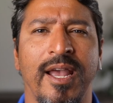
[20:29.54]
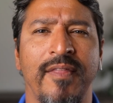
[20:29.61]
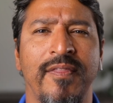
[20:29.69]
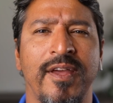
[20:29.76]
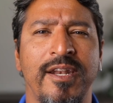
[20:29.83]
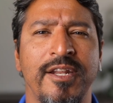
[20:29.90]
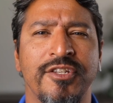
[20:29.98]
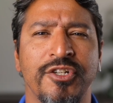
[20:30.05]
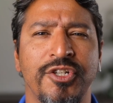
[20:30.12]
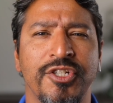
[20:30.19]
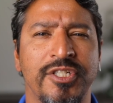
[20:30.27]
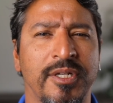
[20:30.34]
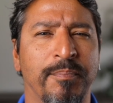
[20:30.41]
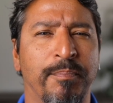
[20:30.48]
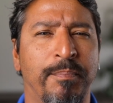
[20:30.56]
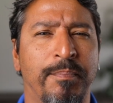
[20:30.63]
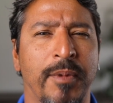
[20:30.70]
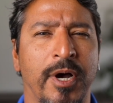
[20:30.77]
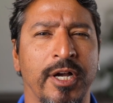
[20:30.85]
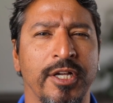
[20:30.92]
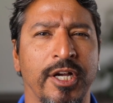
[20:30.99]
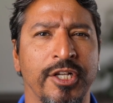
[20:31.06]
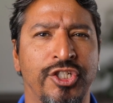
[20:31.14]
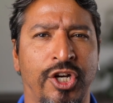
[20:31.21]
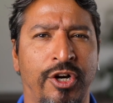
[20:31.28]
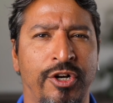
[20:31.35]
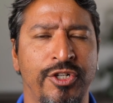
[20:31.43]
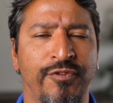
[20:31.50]
And then is there just a, a, a,
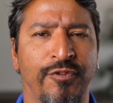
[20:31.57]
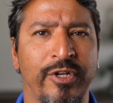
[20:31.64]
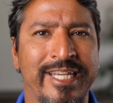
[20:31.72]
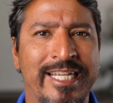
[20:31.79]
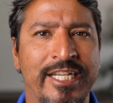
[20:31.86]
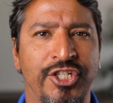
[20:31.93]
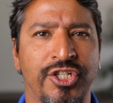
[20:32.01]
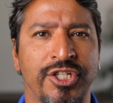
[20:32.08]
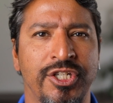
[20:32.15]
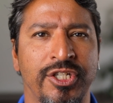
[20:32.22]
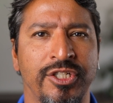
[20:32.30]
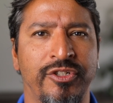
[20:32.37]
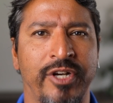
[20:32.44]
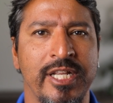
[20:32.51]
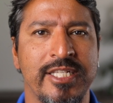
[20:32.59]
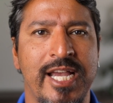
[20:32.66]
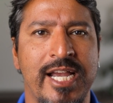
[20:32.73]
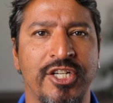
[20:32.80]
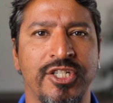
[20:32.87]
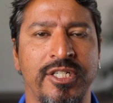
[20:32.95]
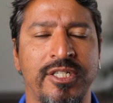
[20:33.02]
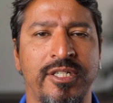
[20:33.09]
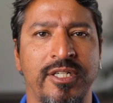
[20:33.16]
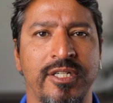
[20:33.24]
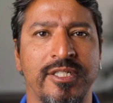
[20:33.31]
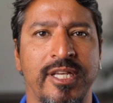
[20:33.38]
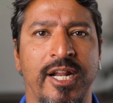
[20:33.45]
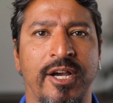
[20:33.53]
charge for each transaction?
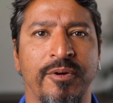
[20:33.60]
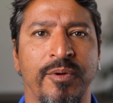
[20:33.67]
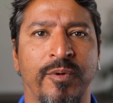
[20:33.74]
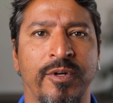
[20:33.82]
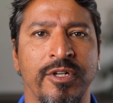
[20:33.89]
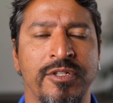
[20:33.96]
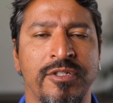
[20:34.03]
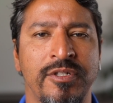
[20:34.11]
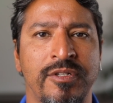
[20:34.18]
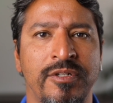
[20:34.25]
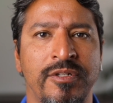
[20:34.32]
Is that how it works?